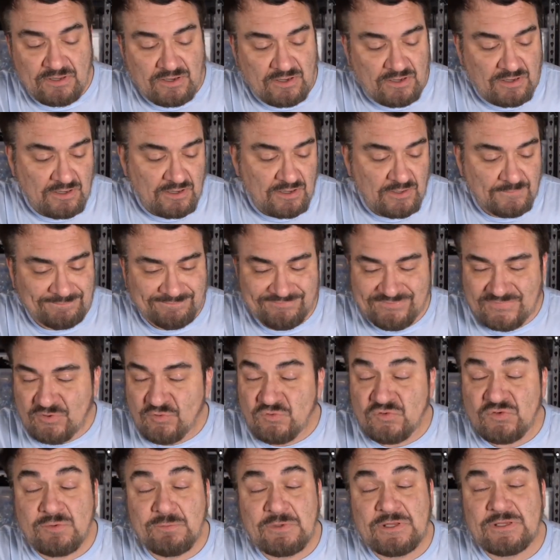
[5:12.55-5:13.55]

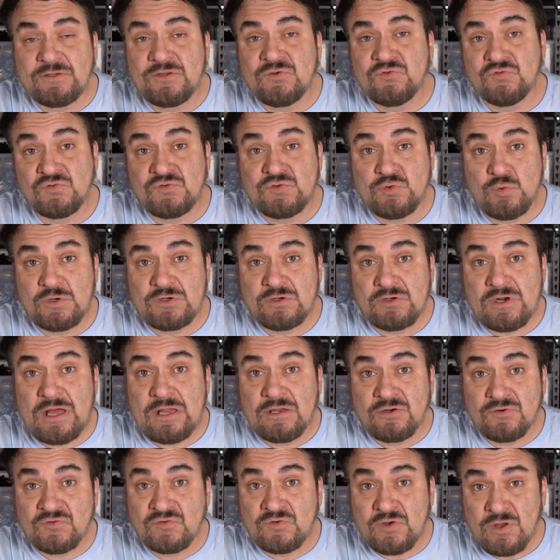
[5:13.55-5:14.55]
there's going to be at least
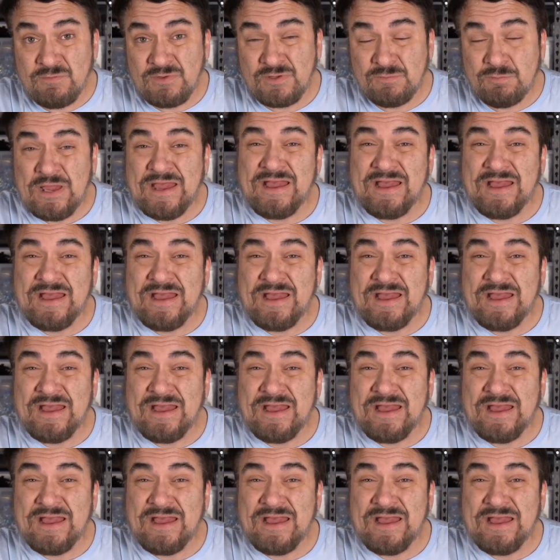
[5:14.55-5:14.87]
$200 coming